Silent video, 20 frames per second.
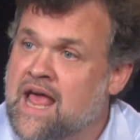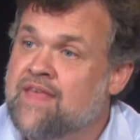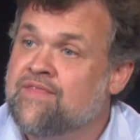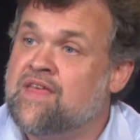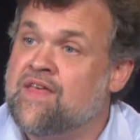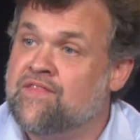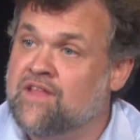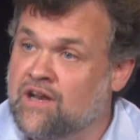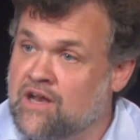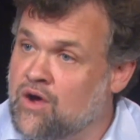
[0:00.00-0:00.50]

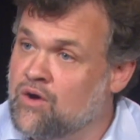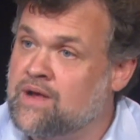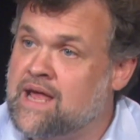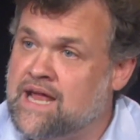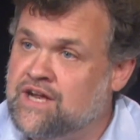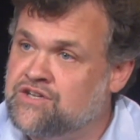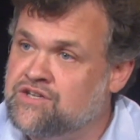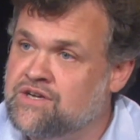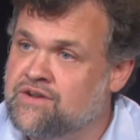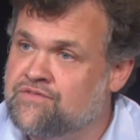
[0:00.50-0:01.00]
than the
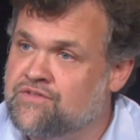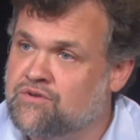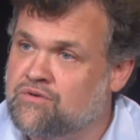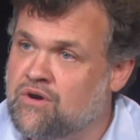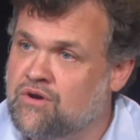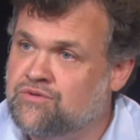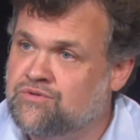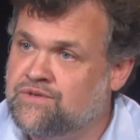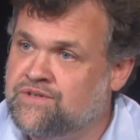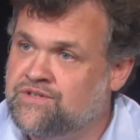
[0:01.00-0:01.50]
location of the
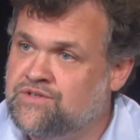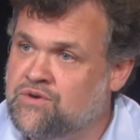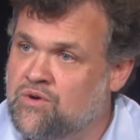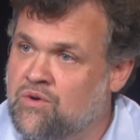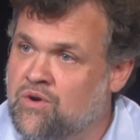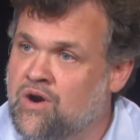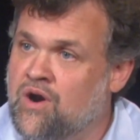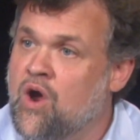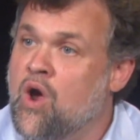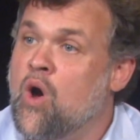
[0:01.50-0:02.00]
grocery
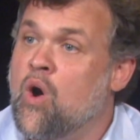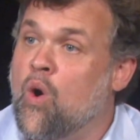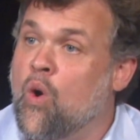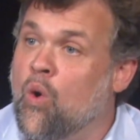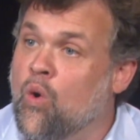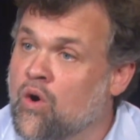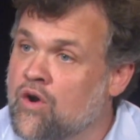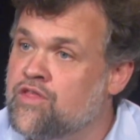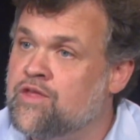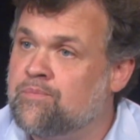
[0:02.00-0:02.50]
store
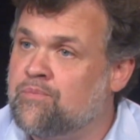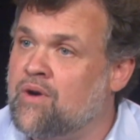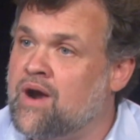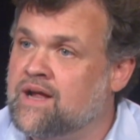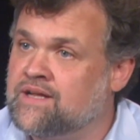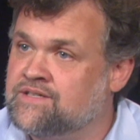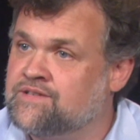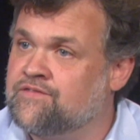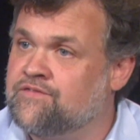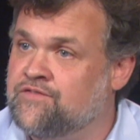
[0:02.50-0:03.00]
or the
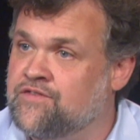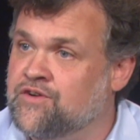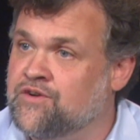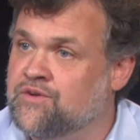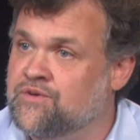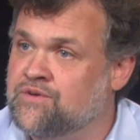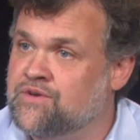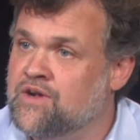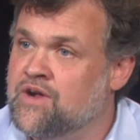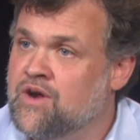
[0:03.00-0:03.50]
price of
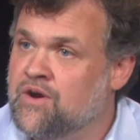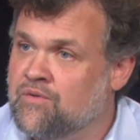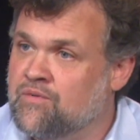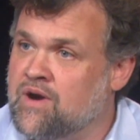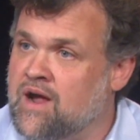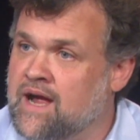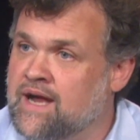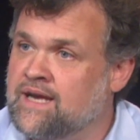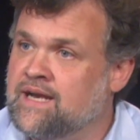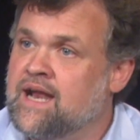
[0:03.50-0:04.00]
food.
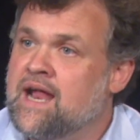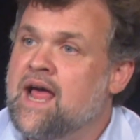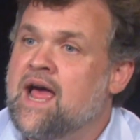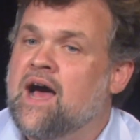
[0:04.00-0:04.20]
Right?